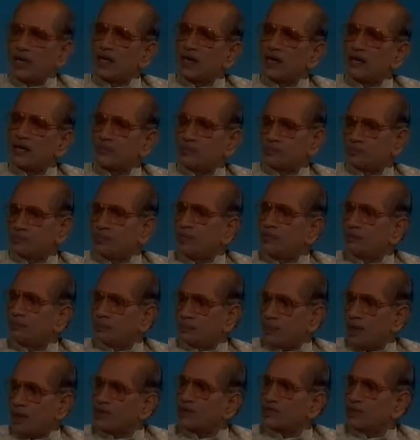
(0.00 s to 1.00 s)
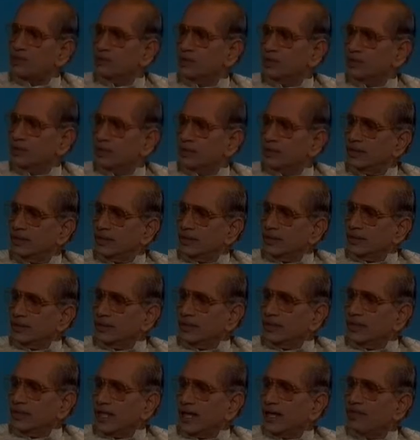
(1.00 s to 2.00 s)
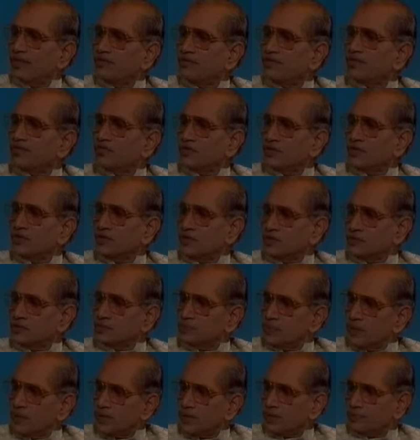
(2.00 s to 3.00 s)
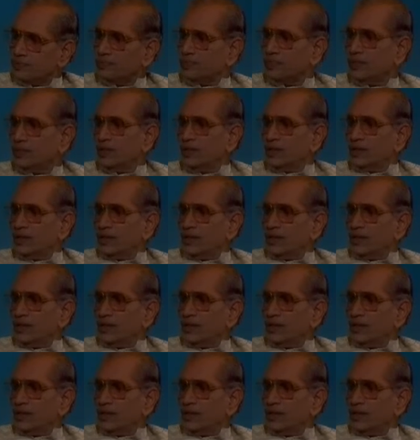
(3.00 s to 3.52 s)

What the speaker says: may not be possible in a language that you pick up